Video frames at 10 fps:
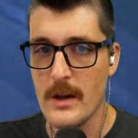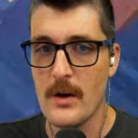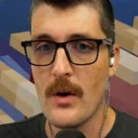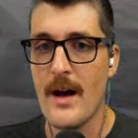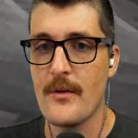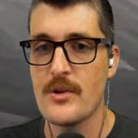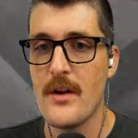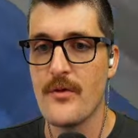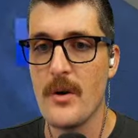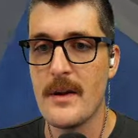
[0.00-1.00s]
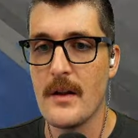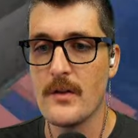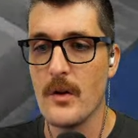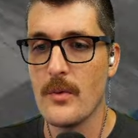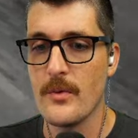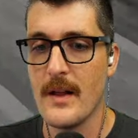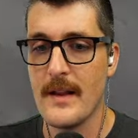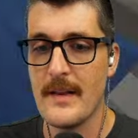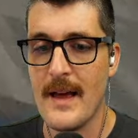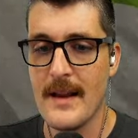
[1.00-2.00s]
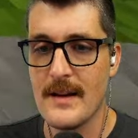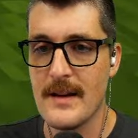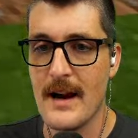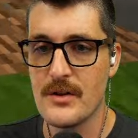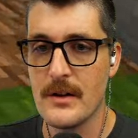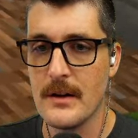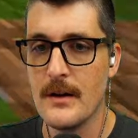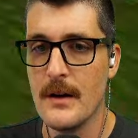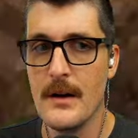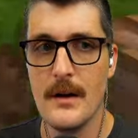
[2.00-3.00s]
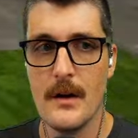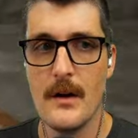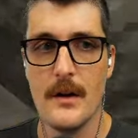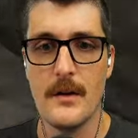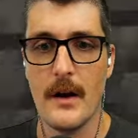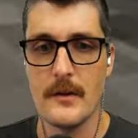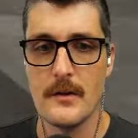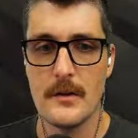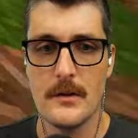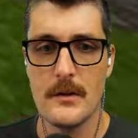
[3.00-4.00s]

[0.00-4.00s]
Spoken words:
don't have a drown farm yet, so that is actually nice.